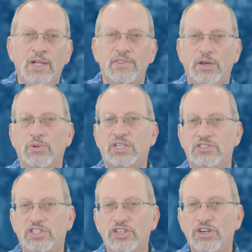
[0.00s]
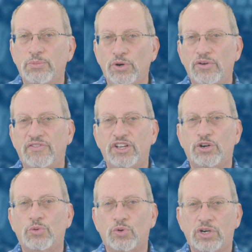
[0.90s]
that will continue to motivate
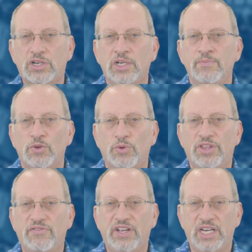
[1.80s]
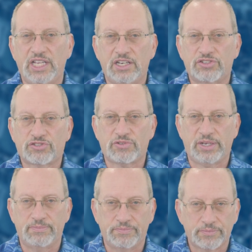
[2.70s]
our work with the event industry.